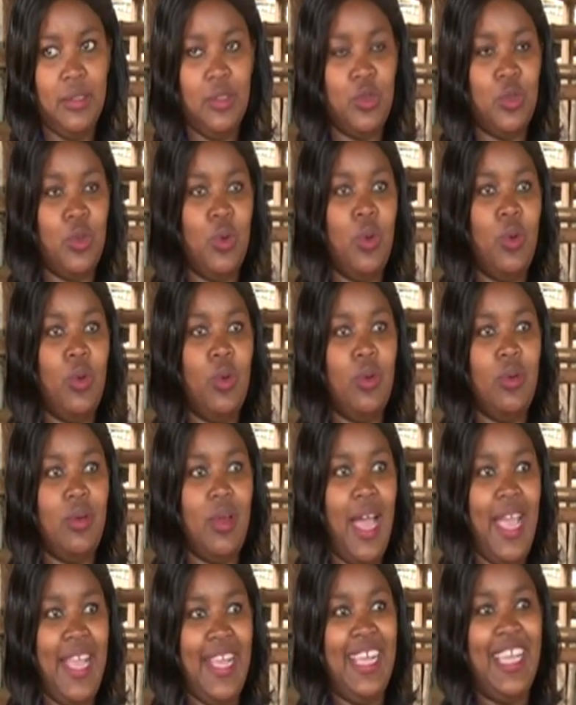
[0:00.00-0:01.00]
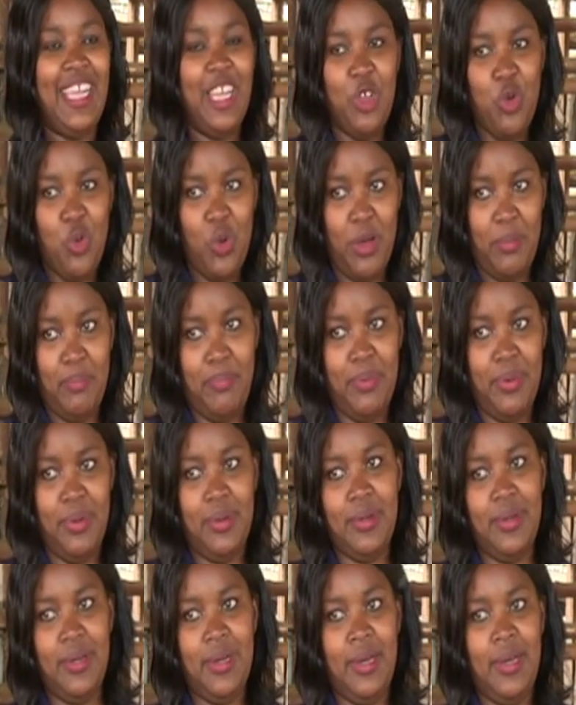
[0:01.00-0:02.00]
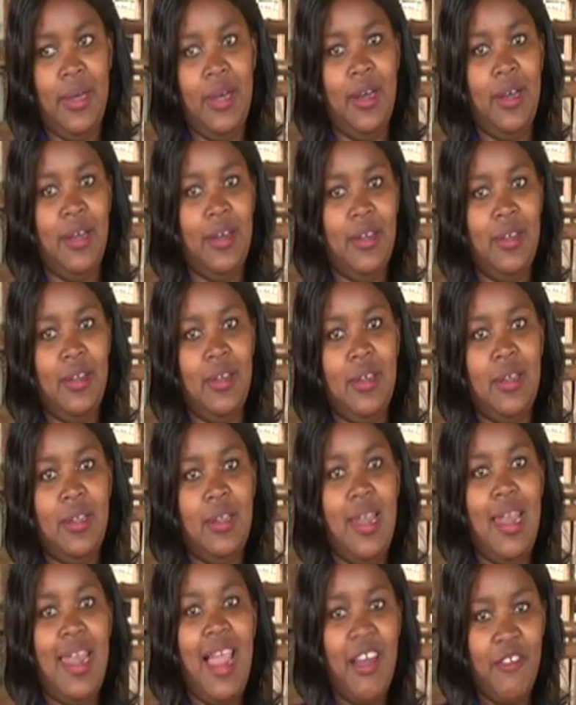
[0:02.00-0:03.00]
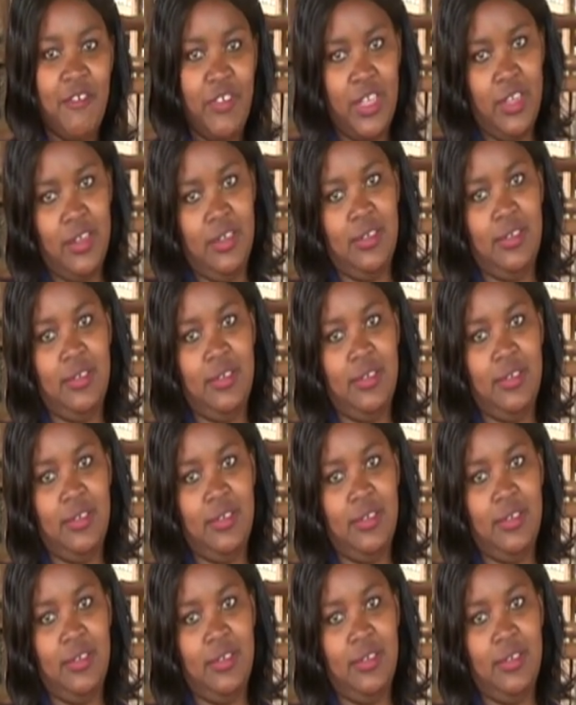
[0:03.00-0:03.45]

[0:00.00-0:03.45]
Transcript: so I grew up uh, loving